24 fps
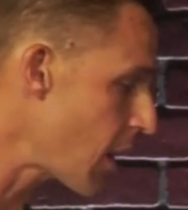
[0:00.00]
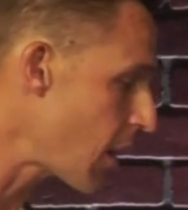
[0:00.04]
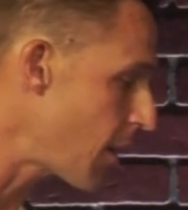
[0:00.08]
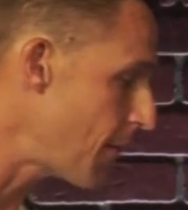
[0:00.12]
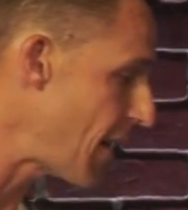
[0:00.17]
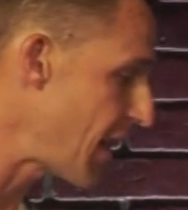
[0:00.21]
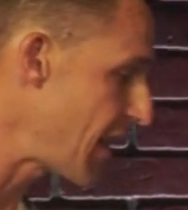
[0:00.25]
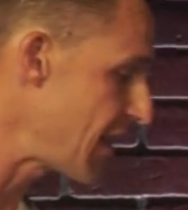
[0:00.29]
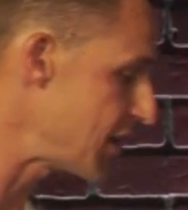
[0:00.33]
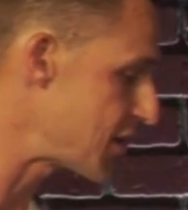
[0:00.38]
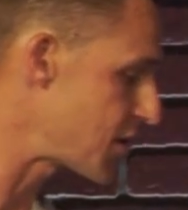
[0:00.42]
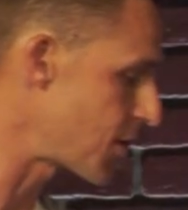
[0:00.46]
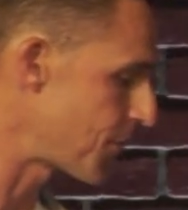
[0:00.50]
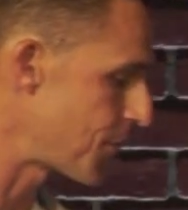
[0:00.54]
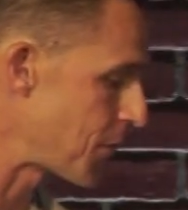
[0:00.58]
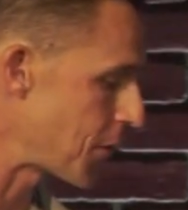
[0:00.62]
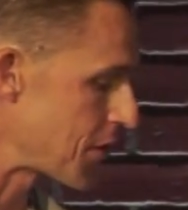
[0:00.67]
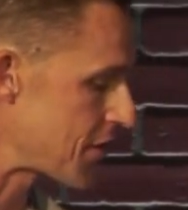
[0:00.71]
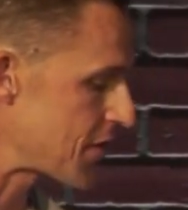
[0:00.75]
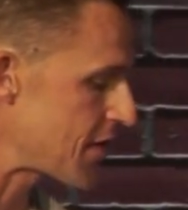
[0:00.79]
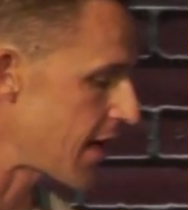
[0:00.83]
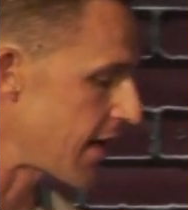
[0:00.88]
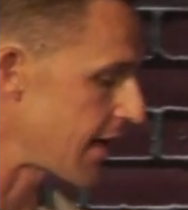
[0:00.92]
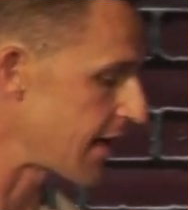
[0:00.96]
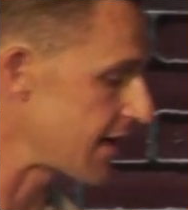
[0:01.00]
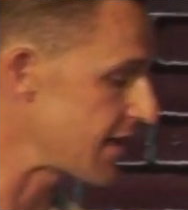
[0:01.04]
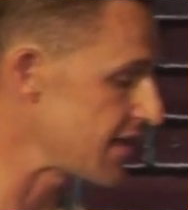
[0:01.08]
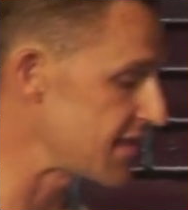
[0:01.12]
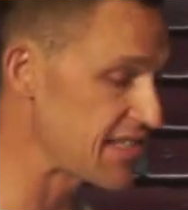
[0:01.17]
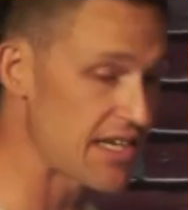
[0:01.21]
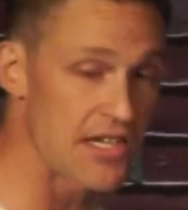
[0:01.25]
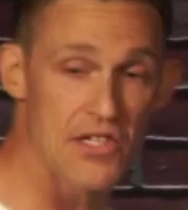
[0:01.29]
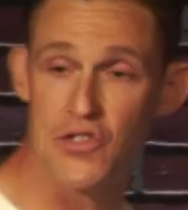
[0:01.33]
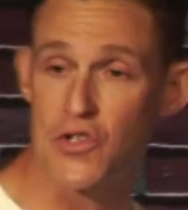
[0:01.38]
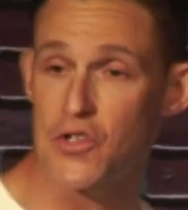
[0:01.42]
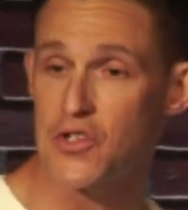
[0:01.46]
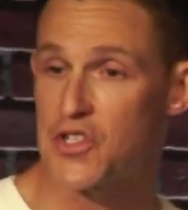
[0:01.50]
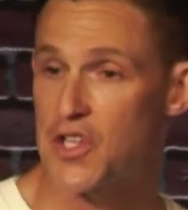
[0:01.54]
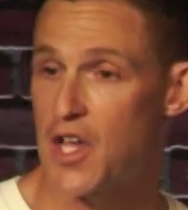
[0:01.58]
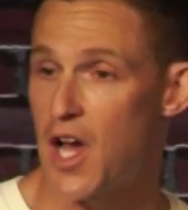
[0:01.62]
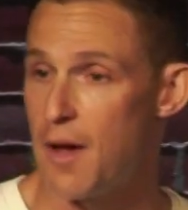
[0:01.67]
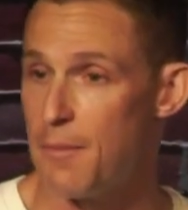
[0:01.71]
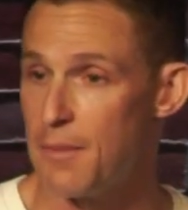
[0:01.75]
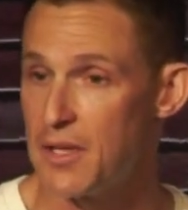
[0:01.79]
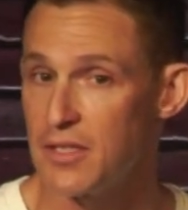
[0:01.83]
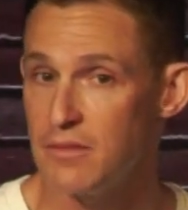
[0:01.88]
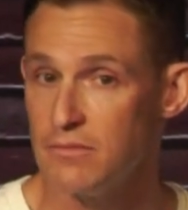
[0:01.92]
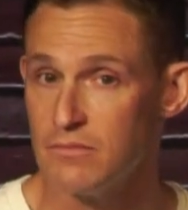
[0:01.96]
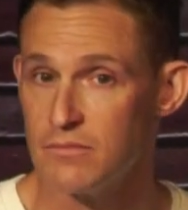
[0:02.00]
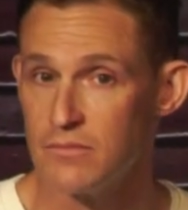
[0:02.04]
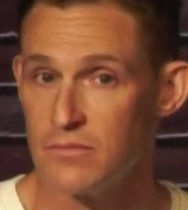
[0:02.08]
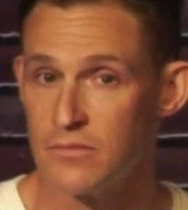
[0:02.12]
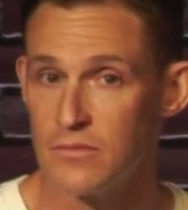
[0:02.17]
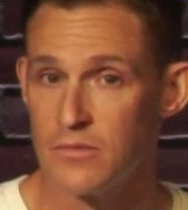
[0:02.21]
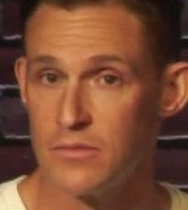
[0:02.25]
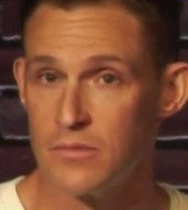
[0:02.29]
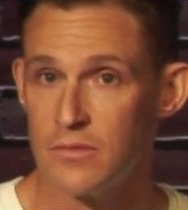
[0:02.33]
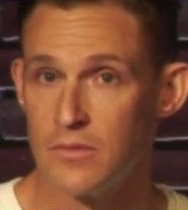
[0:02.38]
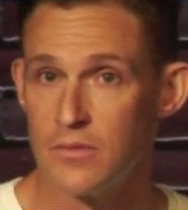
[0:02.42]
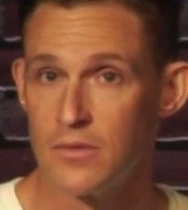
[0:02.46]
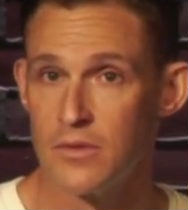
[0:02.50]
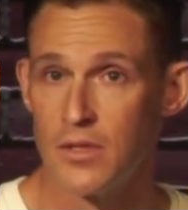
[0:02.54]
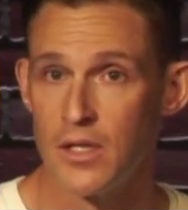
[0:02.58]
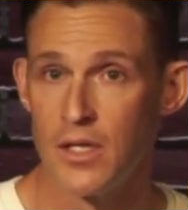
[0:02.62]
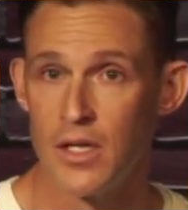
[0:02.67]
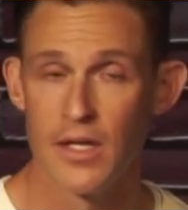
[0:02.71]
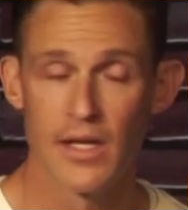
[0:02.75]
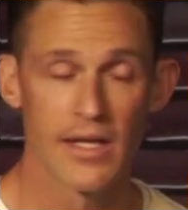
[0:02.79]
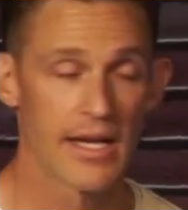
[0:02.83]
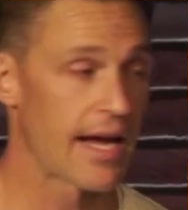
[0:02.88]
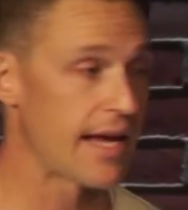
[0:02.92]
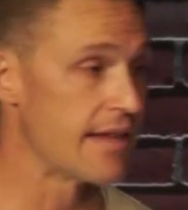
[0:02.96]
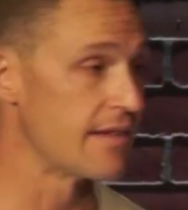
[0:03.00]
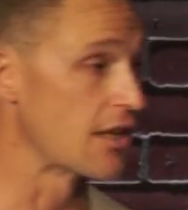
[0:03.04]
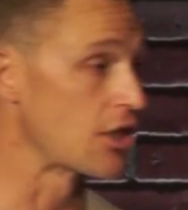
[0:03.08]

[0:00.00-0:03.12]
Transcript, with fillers: about Easter for a second, because Easter's coming. And the